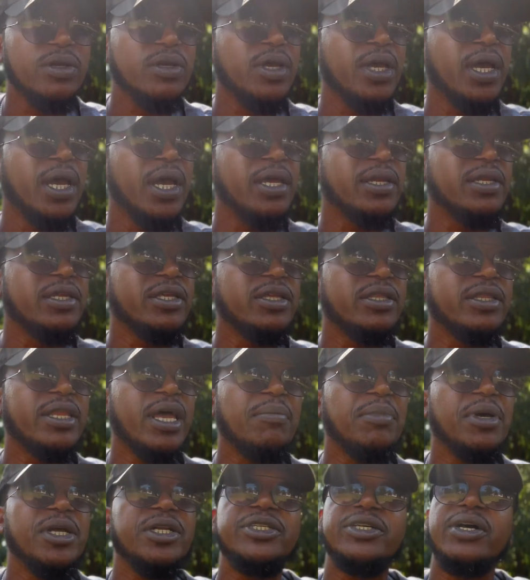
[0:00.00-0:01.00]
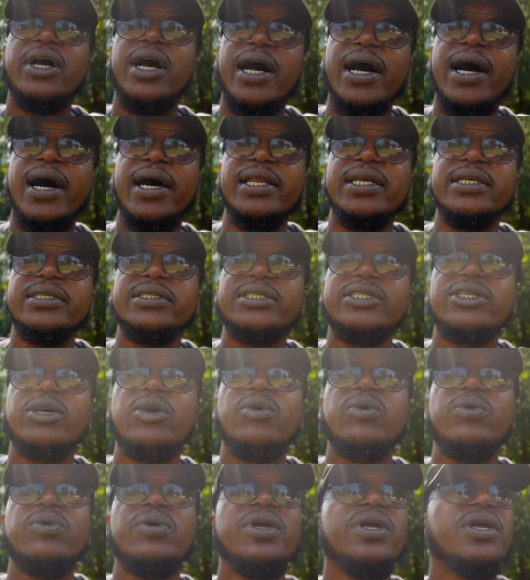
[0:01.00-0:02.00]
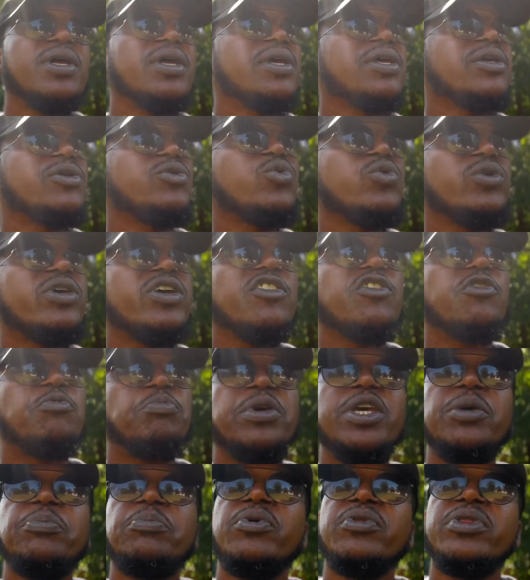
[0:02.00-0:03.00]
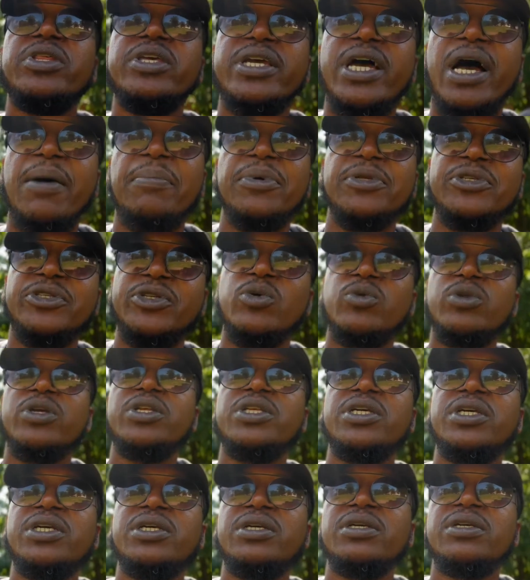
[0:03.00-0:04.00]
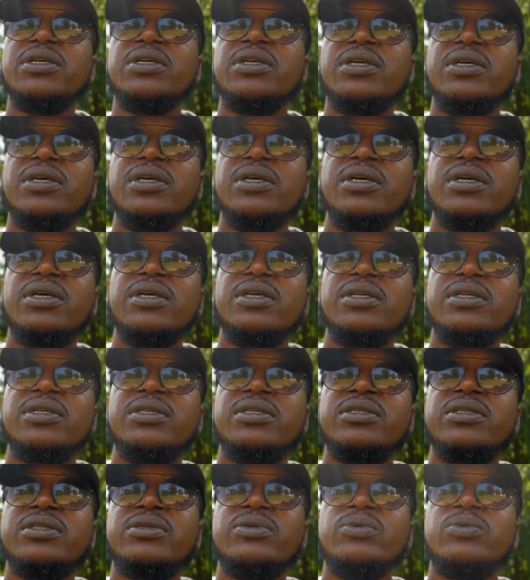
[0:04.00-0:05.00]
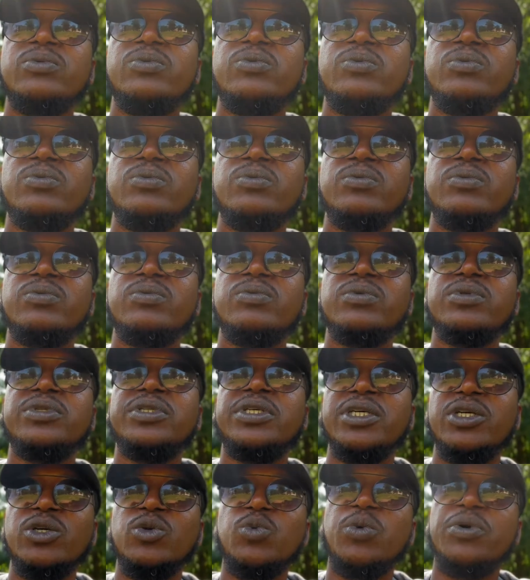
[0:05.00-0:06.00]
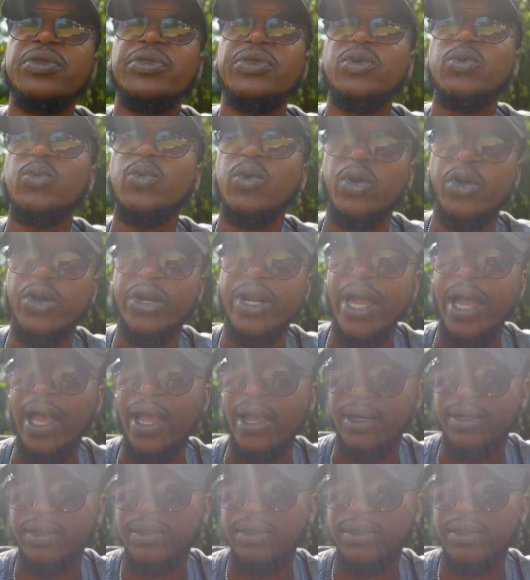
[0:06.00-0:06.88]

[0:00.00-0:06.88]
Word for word: And that means you're honest. So you give people the opportunity to deal with you or not.